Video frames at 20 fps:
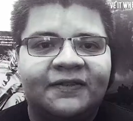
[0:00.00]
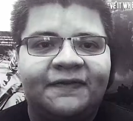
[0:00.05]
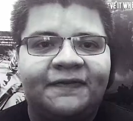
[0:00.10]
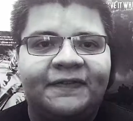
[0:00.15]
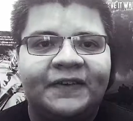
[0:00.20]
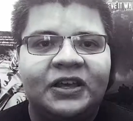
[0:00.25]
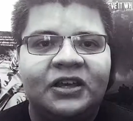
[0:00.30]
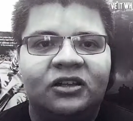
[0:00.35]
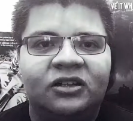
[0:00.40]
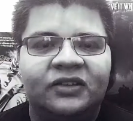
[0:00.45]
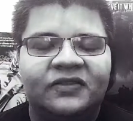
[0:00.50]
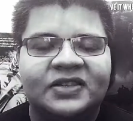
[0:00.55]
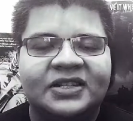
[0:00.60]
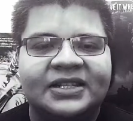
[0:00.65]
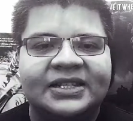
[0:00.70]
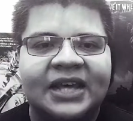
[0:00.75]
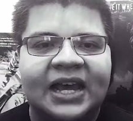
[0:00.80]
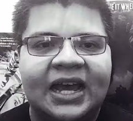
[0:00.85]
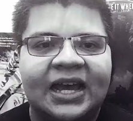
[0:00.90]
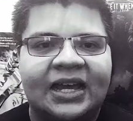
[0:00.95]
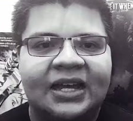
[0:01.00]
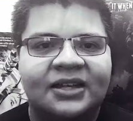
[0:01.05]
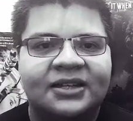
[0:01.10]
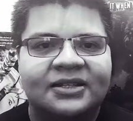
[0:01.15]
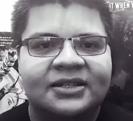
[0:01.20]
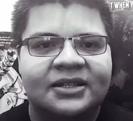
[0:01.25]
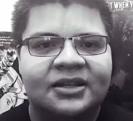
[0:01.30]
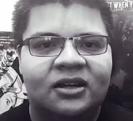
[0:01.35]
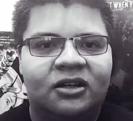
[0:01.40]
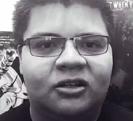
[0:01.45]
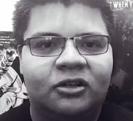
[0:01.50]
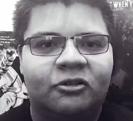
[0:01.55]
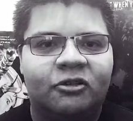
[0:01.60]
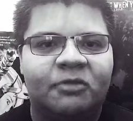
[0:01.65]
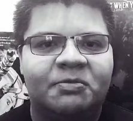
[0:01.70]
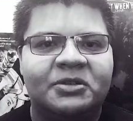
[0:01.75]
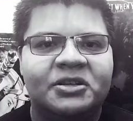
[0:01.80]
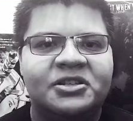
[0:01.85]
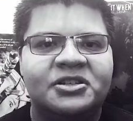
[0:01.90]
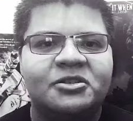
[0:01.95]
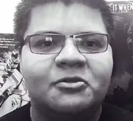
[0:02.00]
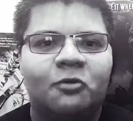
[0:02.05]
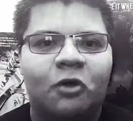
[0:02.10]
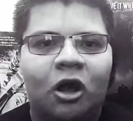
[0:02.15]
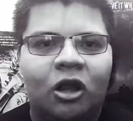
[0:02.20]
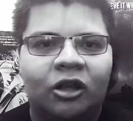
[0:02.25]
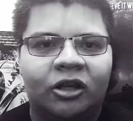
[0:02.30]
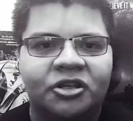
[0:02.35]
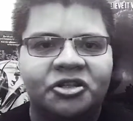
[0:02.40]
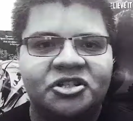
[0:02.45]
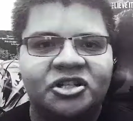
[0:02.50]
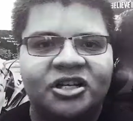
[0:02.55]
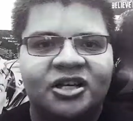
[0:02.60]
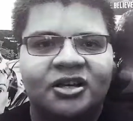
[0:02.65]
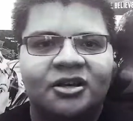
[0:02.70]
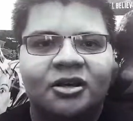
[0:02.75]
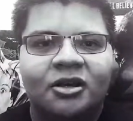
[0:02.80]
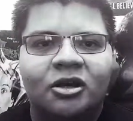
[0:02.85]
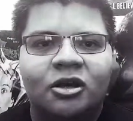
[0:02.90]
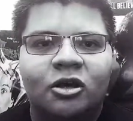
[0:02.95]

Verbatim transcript: a field of science called cryptozoology